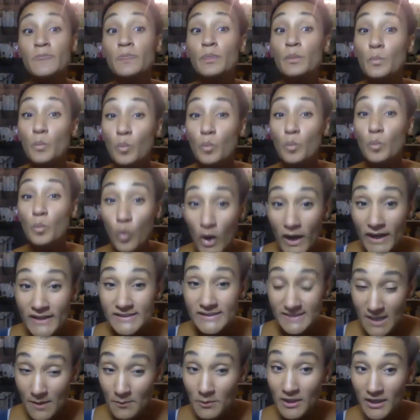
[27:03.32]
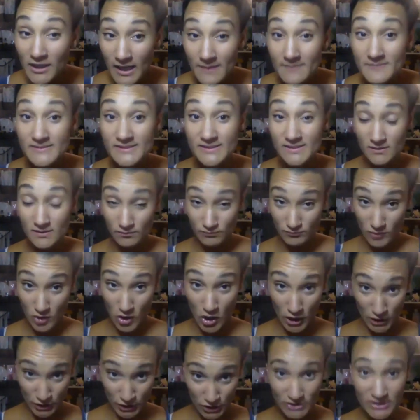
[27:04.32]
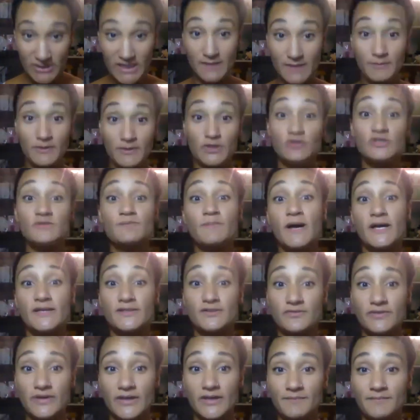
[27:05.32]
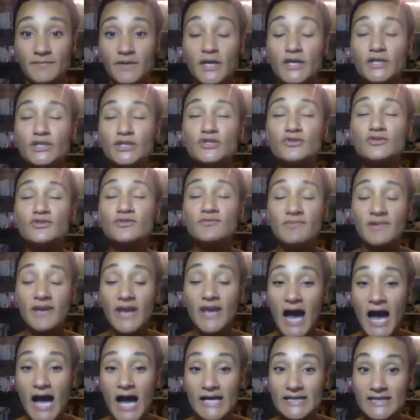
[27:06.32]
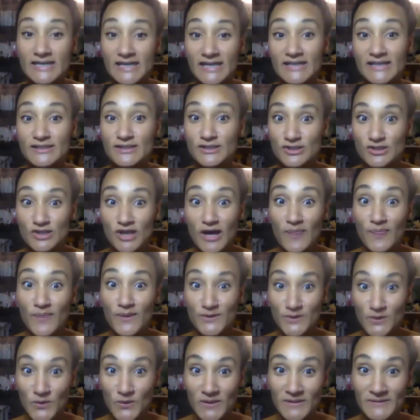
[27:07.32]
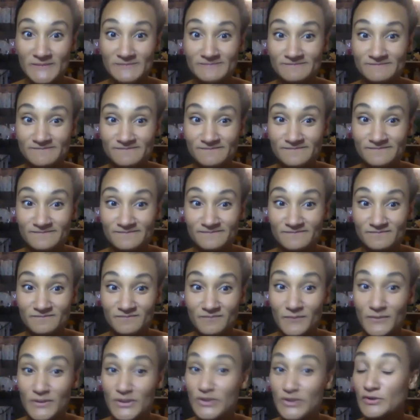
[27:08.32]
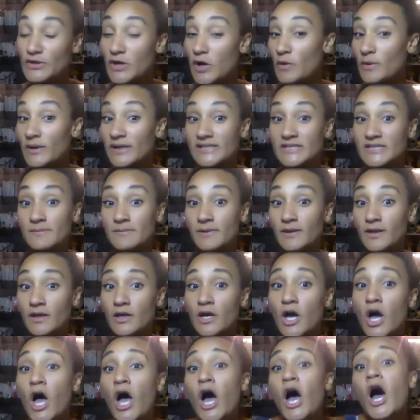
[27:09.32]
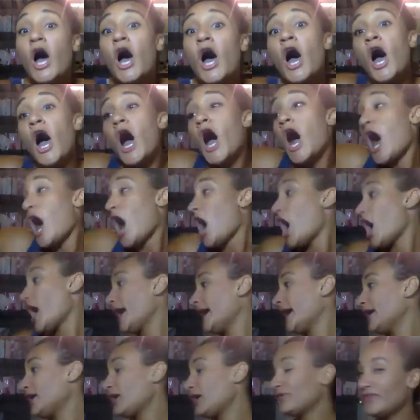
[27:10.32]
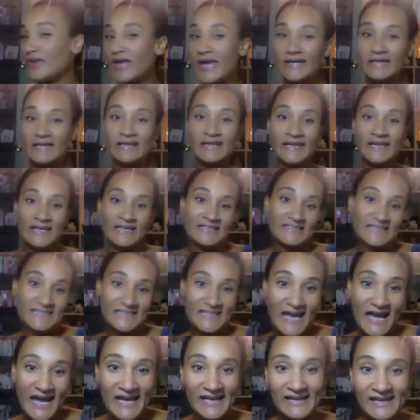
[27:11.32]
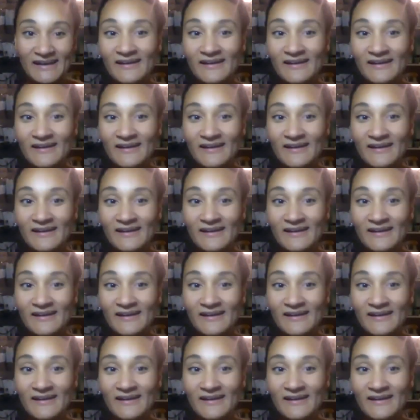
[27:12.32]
Once someone comes on your team and you sponsor them, you do not get to shut the door. You don't get to be like, oh, I don't feel like leading today.